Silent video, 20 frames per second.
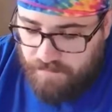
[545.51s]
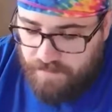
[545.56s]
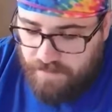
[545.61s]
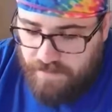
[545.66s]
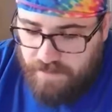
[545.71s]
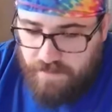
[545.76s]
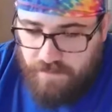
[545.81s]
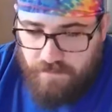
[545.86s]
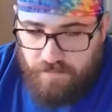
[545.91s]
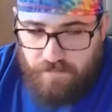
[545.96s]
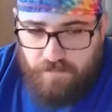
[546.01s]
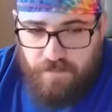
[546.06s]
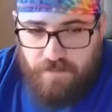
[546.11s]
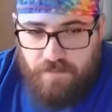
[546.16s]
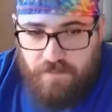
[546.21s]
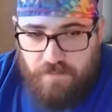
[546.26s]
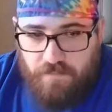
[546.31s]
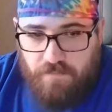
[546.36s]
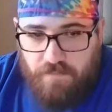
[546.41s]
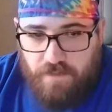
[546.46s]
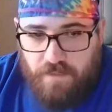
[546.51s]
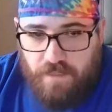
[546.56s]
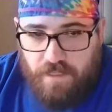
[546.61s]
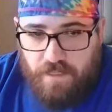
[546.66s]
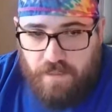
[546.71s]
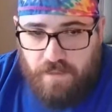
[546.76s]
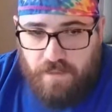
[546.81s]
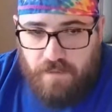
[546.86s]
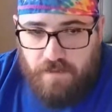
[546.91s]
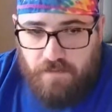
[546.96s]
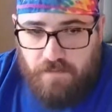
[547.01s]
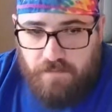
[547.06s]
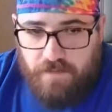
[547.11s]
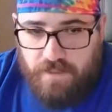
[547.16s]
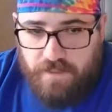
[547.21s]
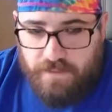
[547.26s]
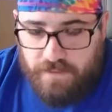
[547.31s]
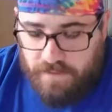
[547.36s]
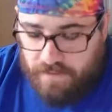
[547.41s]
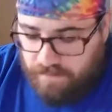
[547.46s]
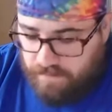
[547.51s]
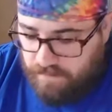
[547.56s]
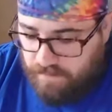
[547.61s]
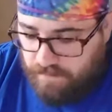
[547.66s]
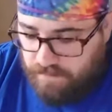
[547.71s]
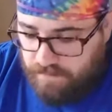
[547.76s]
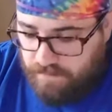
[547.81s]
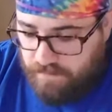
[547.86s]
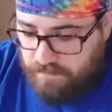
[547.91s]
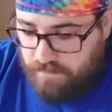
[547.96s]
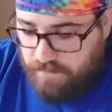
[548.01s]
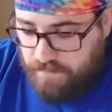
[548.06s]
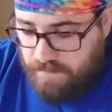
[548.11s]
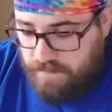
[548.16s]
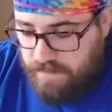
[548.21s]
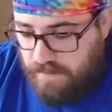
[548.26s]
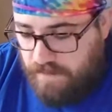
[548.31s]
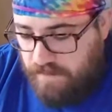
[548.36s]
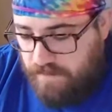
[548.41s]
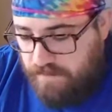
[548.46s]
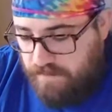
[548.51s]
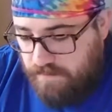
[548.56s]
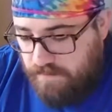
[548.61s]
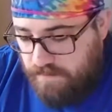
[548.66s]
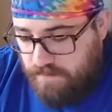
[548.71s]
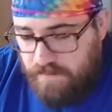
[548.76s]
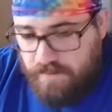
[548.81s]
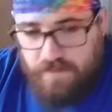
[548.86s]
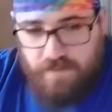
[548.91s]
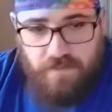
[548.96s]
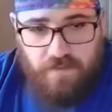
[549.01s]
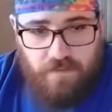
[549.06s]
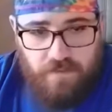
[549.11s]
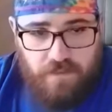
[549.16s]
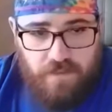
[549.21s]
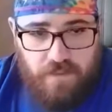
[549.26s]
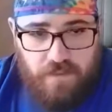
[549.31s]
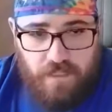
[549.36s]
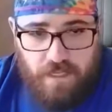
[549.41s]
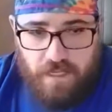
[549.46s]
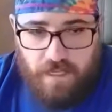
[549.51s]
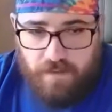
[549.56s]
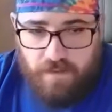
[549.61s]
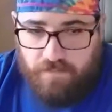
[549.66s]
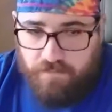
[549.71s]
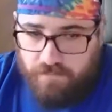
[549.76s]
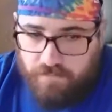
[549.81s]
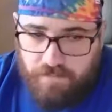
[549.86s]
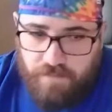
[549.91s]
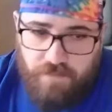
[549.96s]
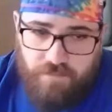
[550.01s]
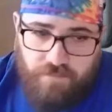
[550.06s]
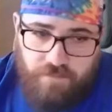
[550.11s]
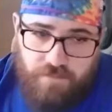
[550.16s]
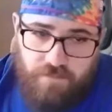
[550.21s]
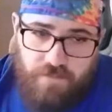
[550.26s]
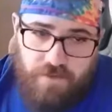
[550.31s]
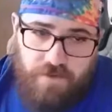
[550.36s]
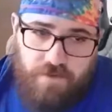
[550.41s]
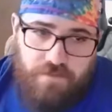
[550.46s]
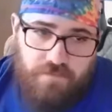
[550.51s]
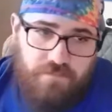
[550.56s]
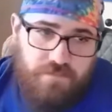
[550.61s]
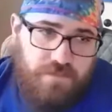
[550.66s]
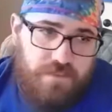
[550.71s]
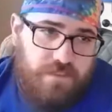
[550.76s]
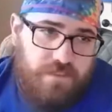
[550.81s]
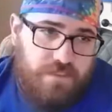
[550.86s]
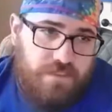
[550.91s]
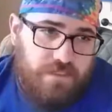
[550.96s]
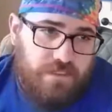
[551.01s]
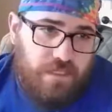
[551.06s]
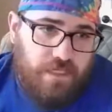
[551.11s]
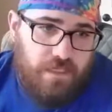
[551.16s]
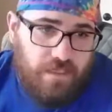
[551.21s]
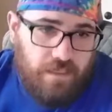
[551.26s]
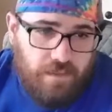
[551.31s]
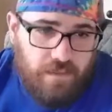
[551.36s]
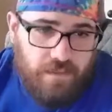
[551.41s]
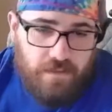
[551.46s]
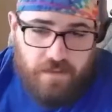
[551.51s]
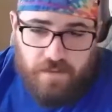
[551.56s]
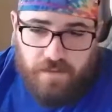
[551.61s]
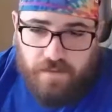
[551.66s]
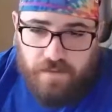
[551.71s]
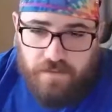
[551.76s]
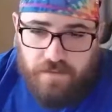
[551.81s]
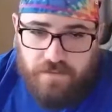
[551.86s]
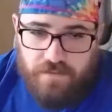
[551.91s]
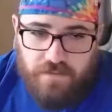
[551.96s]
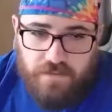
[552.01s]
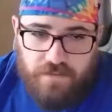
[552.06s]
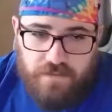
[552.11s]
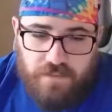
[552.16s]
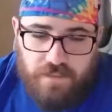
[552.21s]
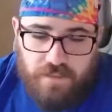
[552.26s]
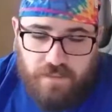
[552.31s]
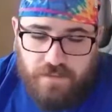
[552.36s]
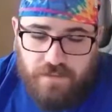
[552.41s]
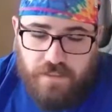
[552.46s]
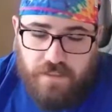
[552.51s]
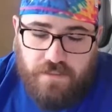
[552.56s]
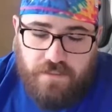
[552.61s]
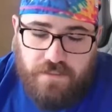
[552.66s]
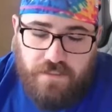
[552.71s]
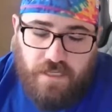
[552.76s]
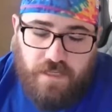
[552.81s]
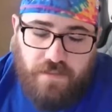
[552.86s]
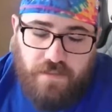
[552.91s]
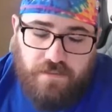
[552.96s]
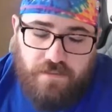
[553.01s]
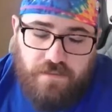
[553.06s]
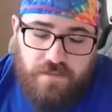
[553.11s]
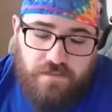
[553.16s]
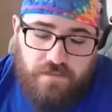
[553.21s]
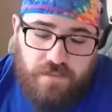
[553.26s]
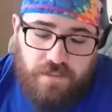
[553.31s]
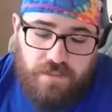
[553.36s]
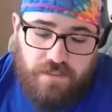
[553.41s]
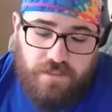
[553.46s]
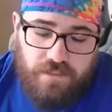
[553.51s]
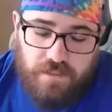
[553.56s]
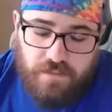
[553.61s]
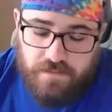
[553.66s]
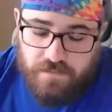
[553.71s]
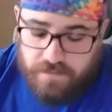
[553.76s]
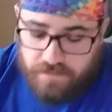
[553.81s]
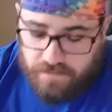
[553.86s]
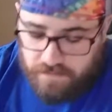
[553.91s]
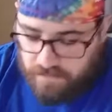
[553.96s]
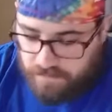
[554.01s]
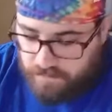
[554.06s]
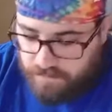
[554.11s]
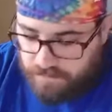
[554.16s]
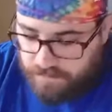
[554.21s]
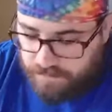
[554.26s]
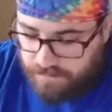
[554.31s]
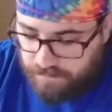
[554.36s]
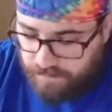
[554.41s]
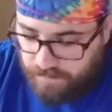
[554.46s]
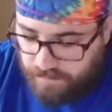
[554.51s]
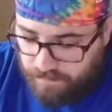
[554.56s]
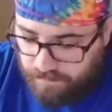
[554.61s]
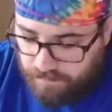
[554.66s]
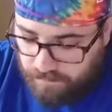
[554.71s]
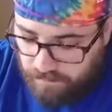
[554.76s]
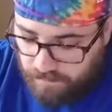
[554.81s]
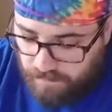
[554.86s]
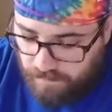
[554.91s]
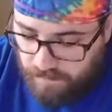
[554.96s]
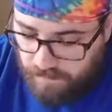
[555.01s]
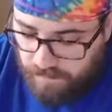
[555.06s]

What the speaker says: Still, with a lot of QBs out there, 2 touchdowns is still a good game. But for Mahomes' sake, just like Josh Allen, 2 touchdowns is a little slow.